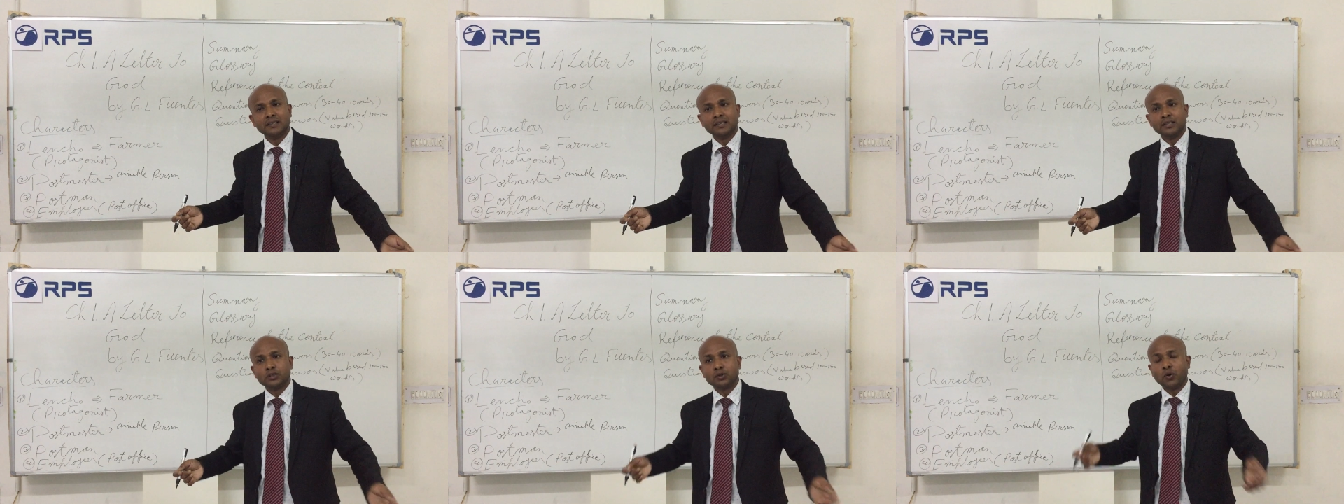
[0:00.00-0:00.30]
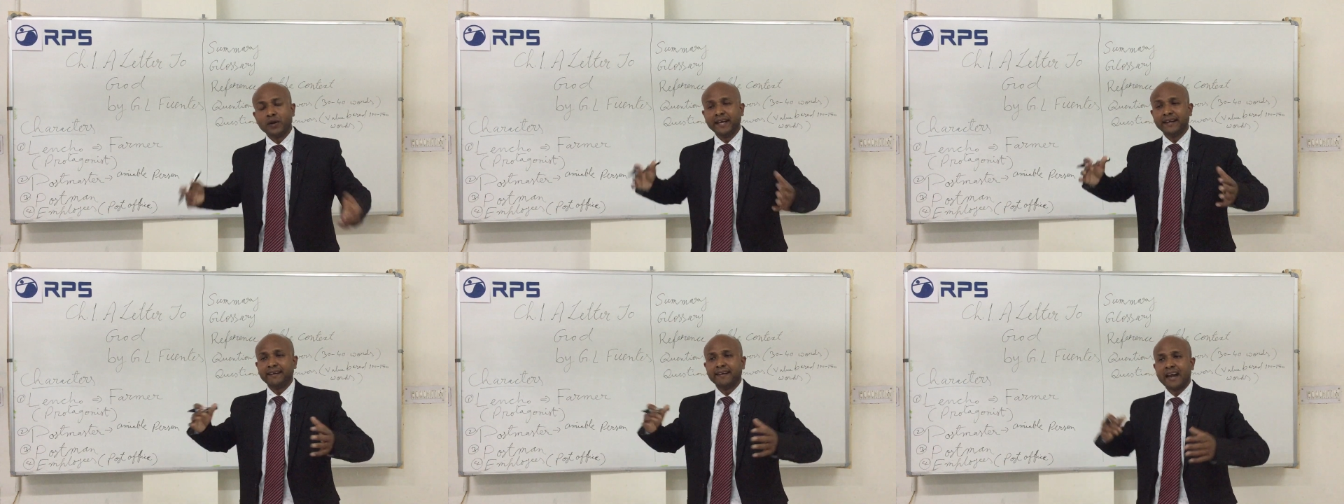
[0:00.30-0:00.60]

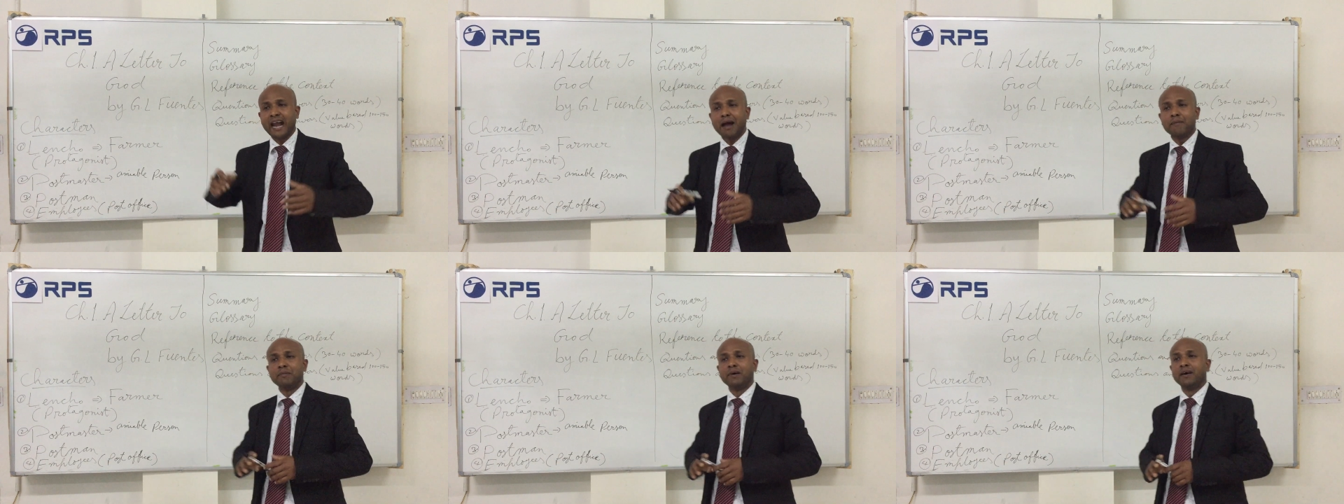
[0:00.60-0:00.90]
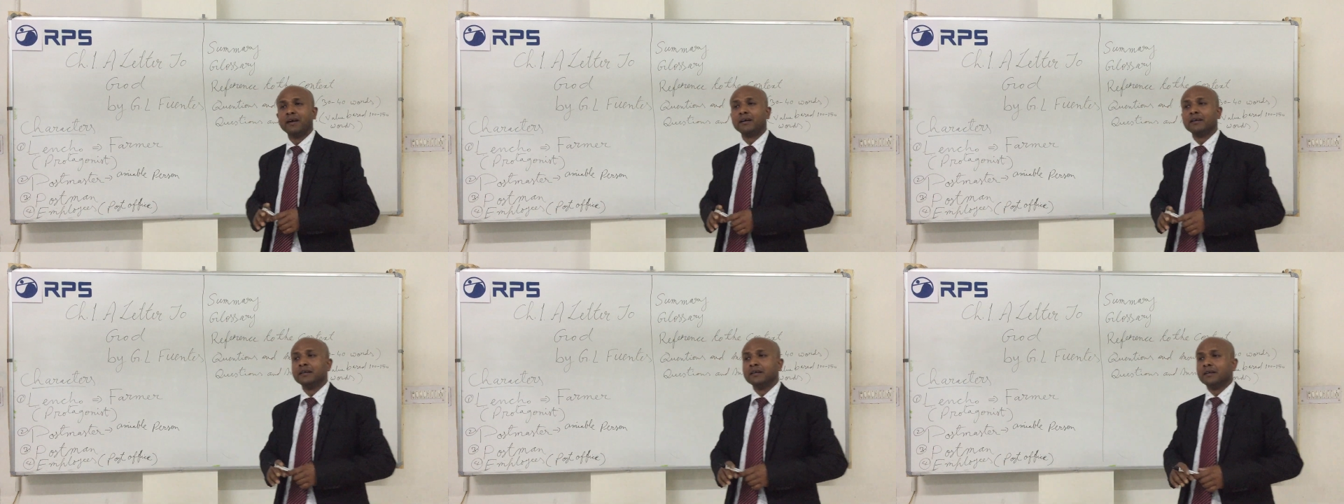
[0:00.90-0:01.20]
So in
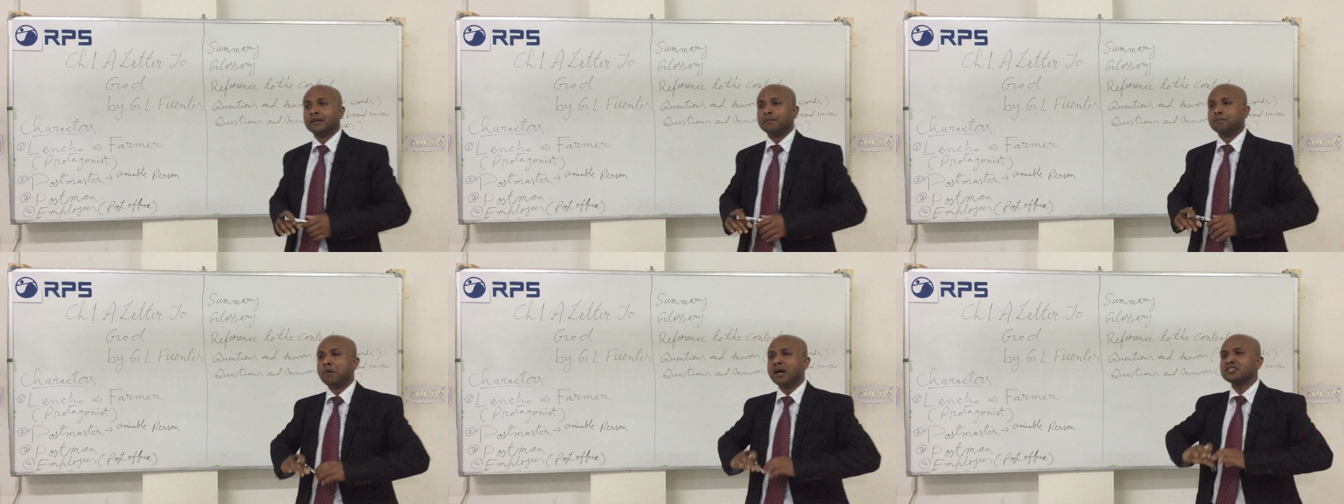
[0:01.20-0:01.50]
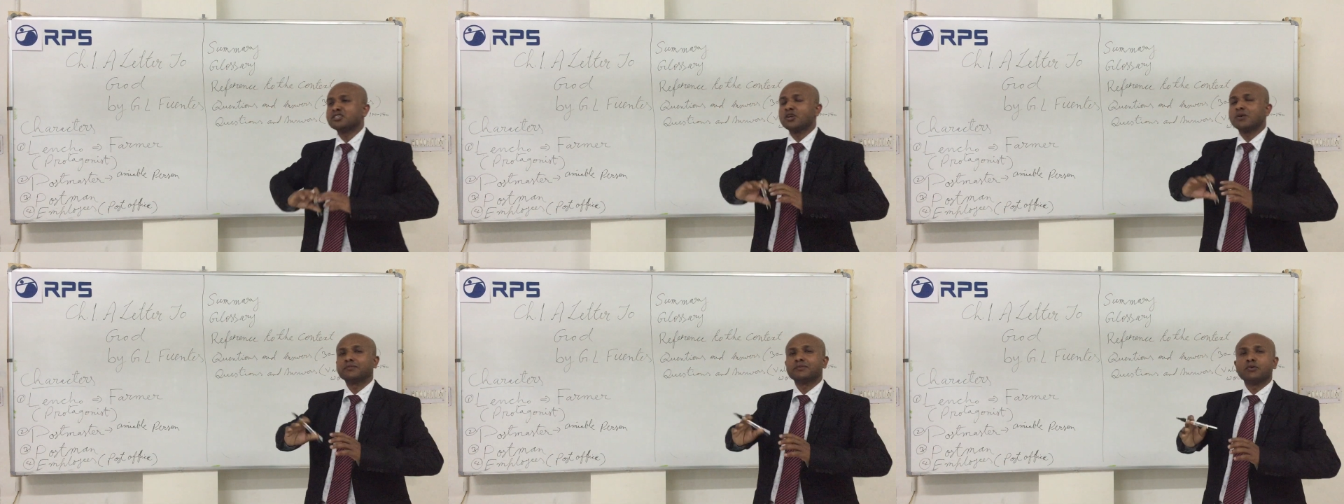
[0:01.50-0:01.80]
grammar,
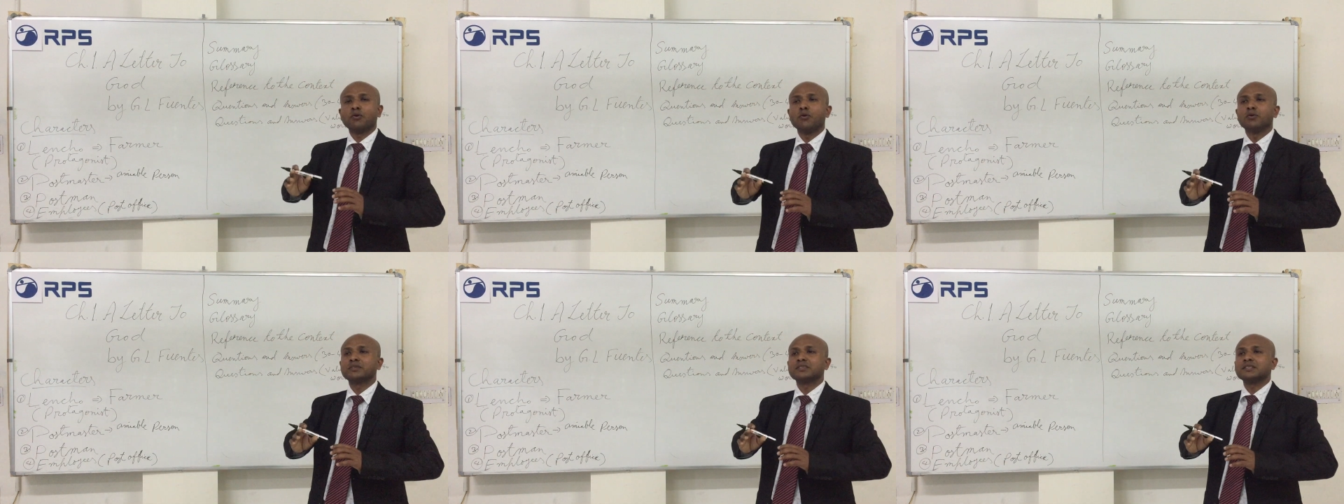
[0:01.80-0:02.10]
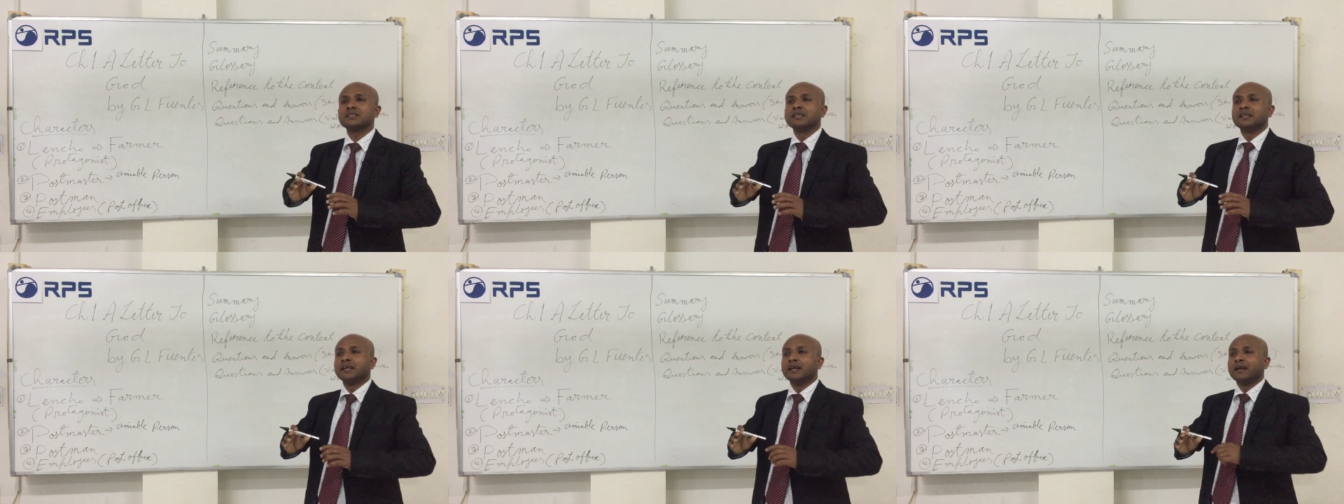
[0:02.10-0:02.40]
bunch of crooks,